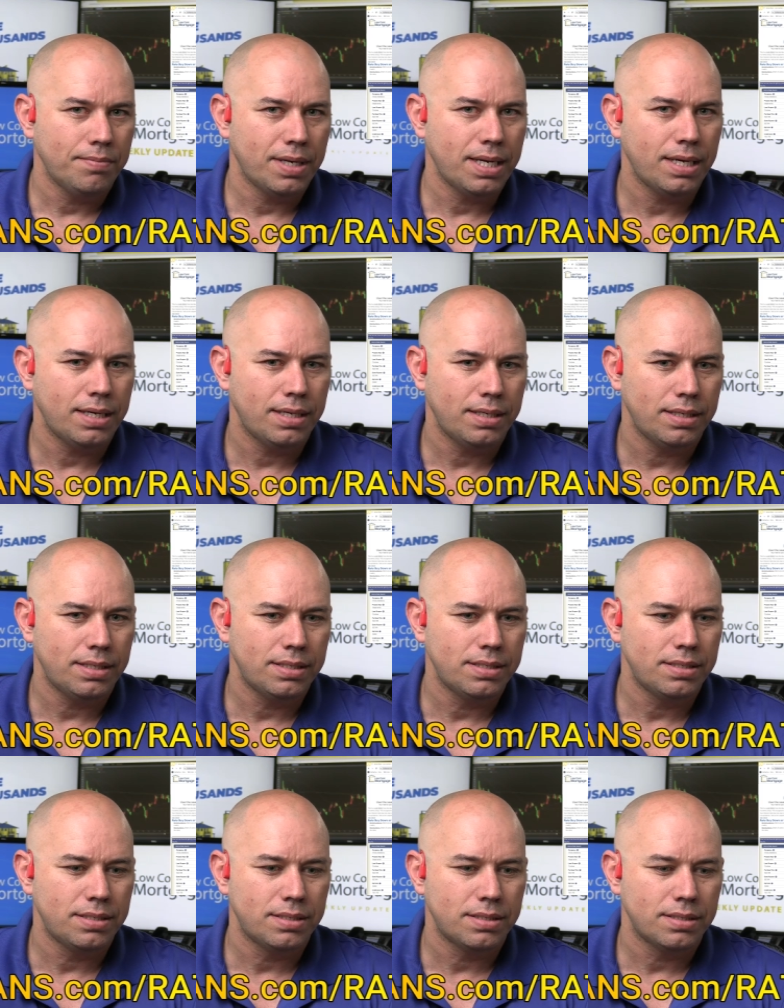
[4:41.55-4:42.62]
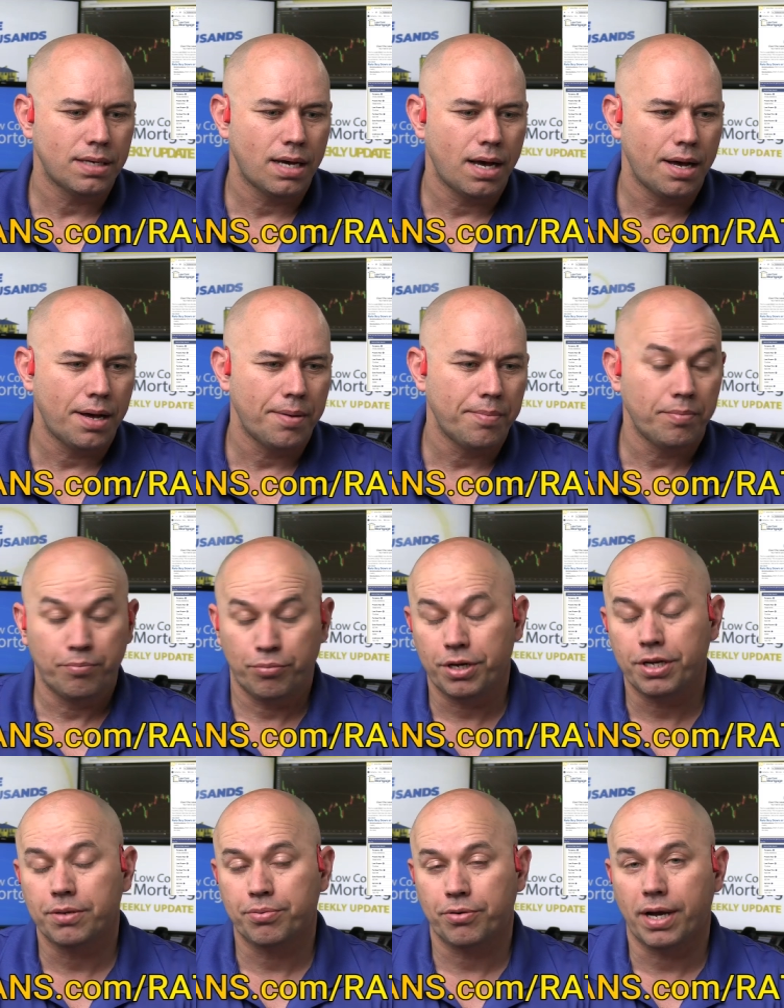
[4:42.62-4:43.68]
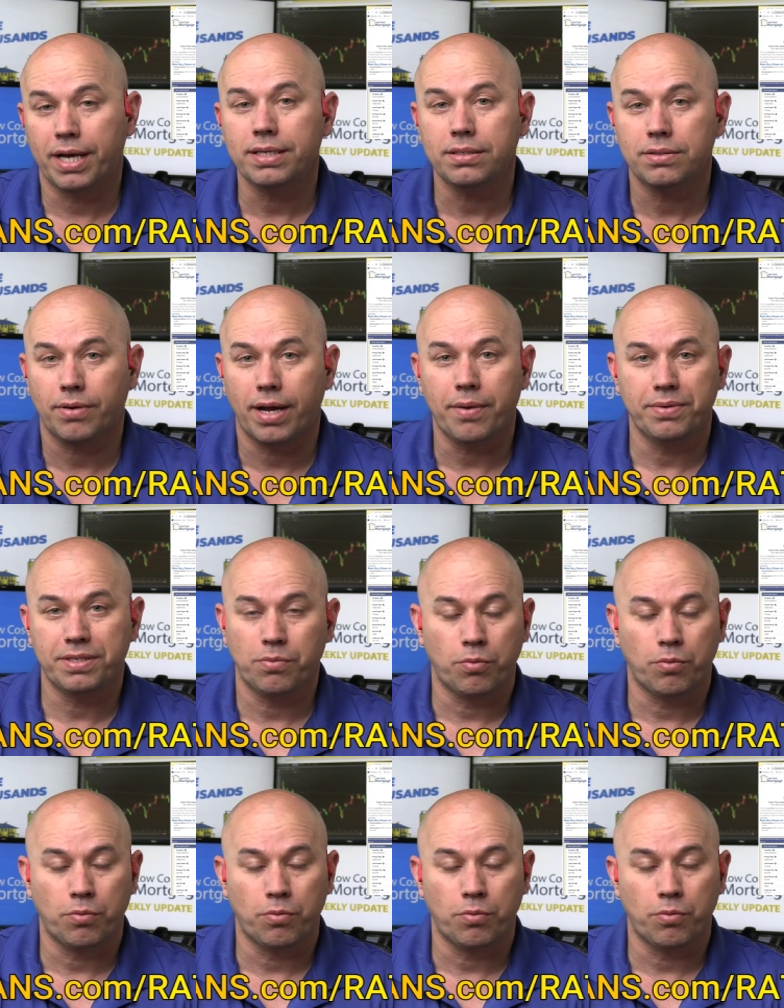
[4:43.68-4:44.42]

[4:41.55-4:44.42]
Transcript: is pretty good price, right?